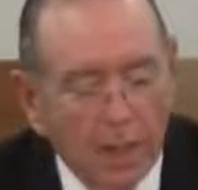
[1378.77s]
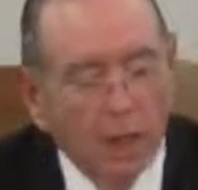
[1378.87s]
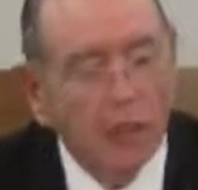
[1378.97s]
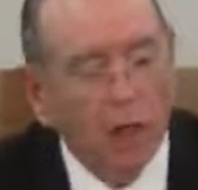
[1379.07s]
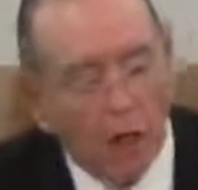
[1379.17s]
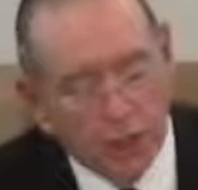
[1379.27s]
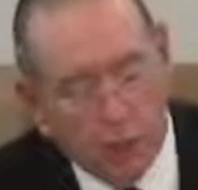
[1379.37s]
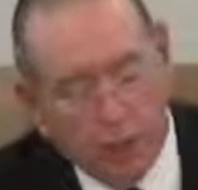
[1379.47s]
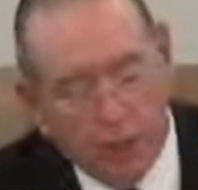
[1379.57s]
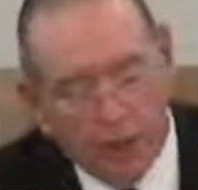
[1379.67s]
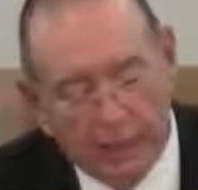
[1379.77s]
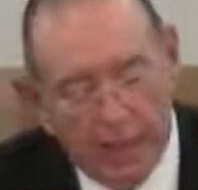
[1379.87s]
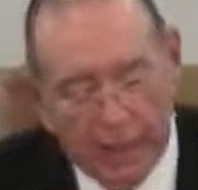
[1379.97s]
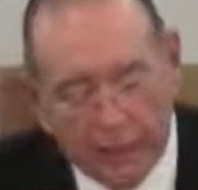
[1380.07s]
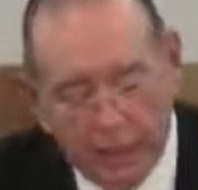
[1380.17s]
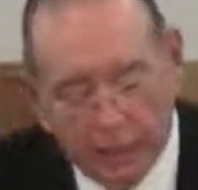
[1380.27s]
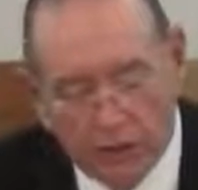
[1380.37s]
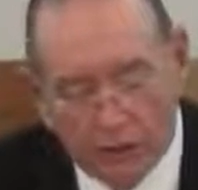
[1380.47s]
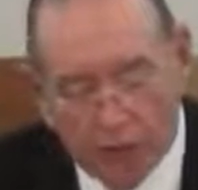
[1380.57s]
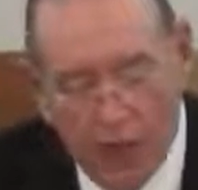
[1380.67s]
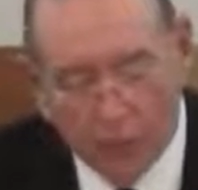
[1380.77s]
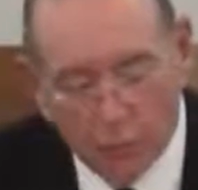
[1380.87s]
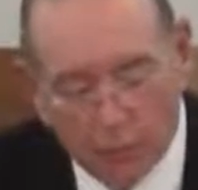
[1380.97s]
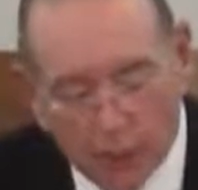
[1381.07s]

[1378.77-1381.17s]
Joshua put it like this in Joshua